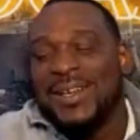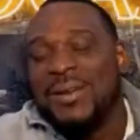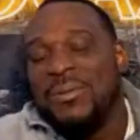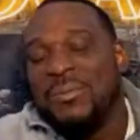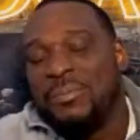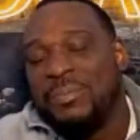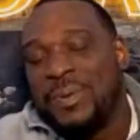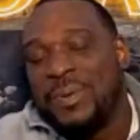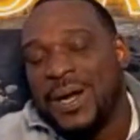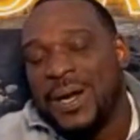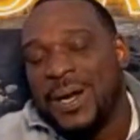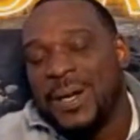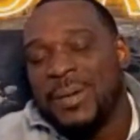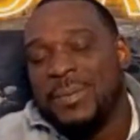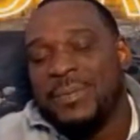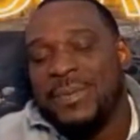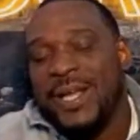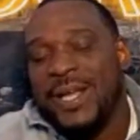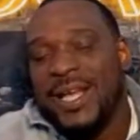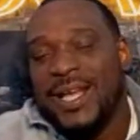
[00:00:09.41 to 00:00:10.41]

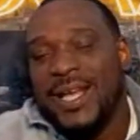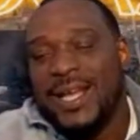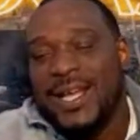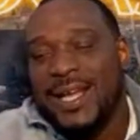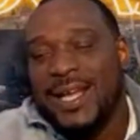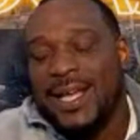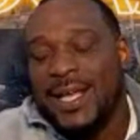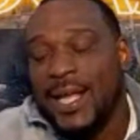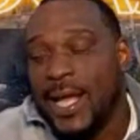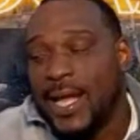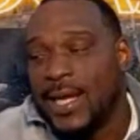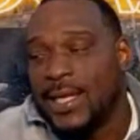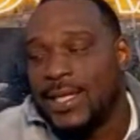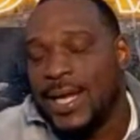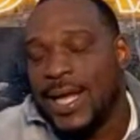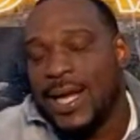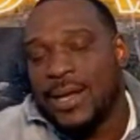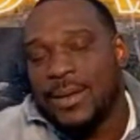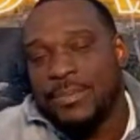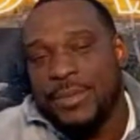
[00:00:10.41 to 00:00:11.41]
Birdman, he got a
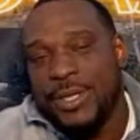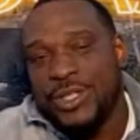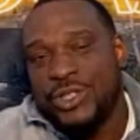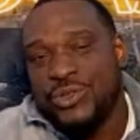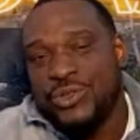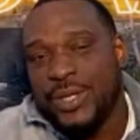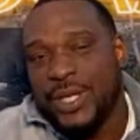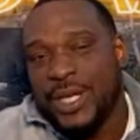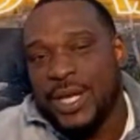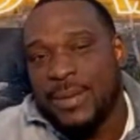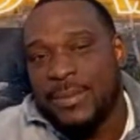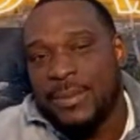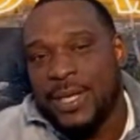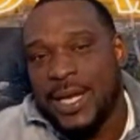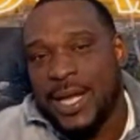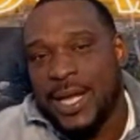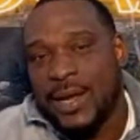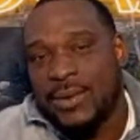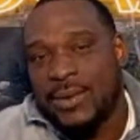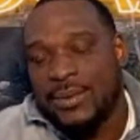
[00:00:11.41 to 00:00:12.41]
documentary
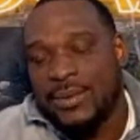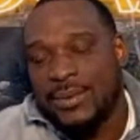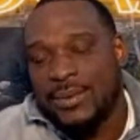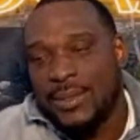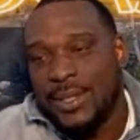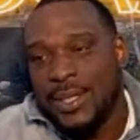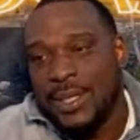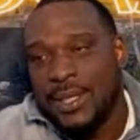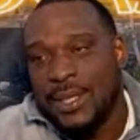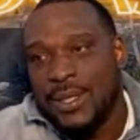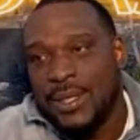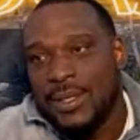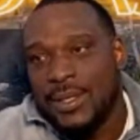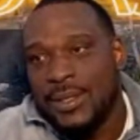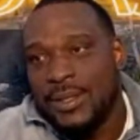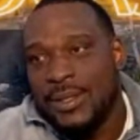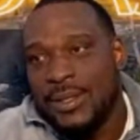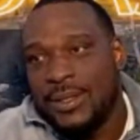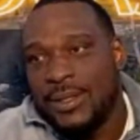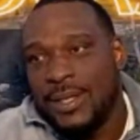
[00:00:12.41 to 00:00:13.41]
coming out.
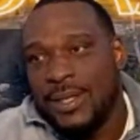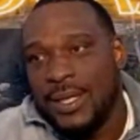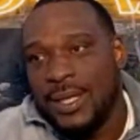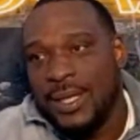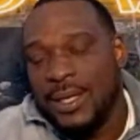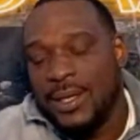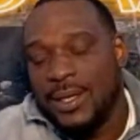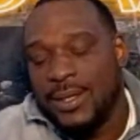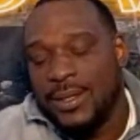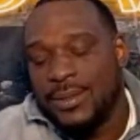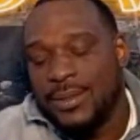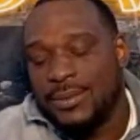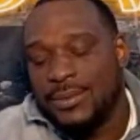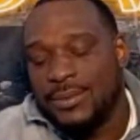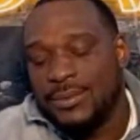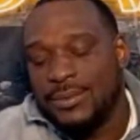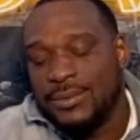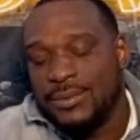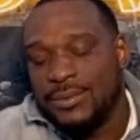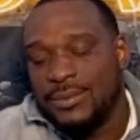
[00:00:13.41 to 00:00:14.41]
Uh
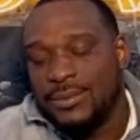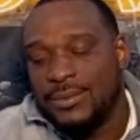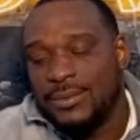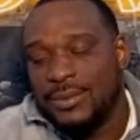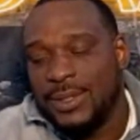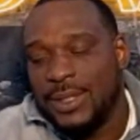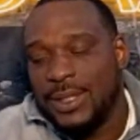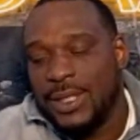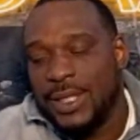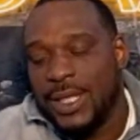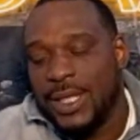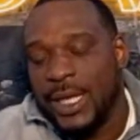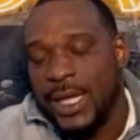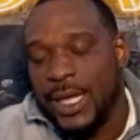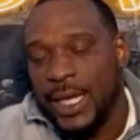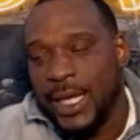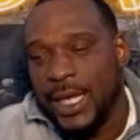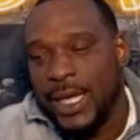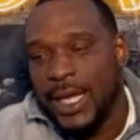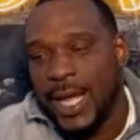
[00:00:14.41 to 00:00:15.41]
mm.
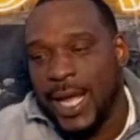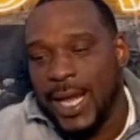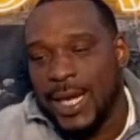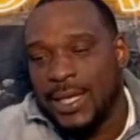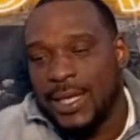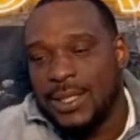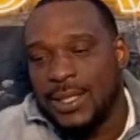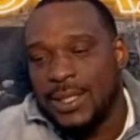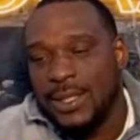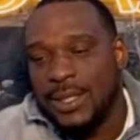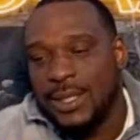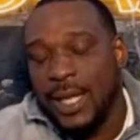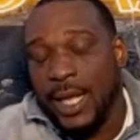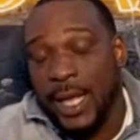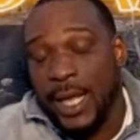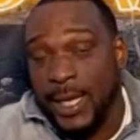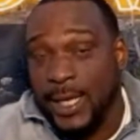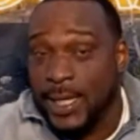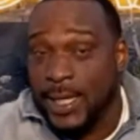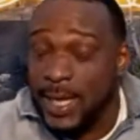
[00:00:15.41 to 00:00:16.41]
he got a
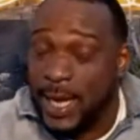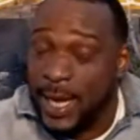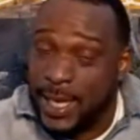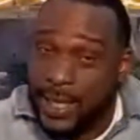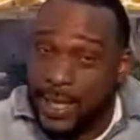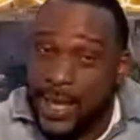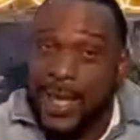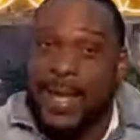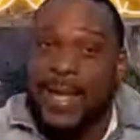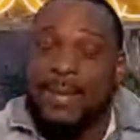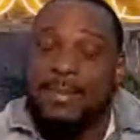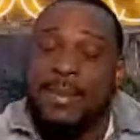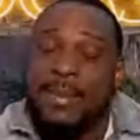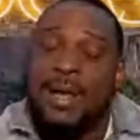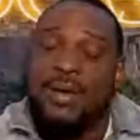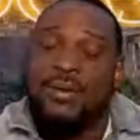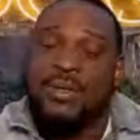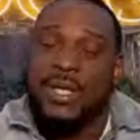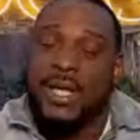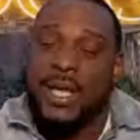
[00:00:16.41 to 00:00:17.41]
and it ain't came
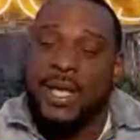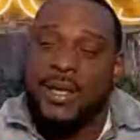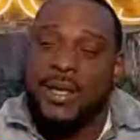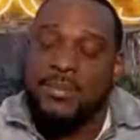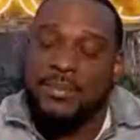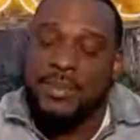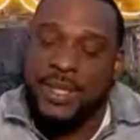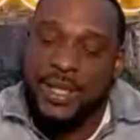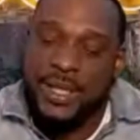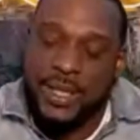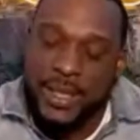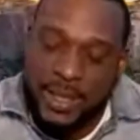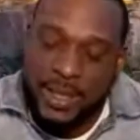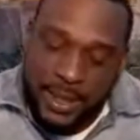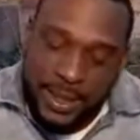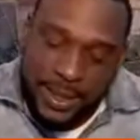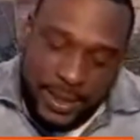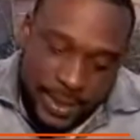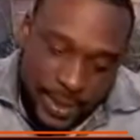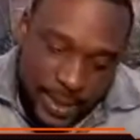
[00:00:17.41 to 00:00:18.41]
out yet
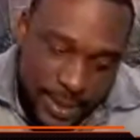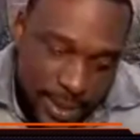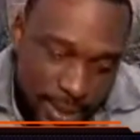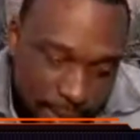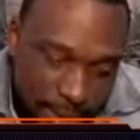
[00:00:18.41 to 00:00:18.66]
because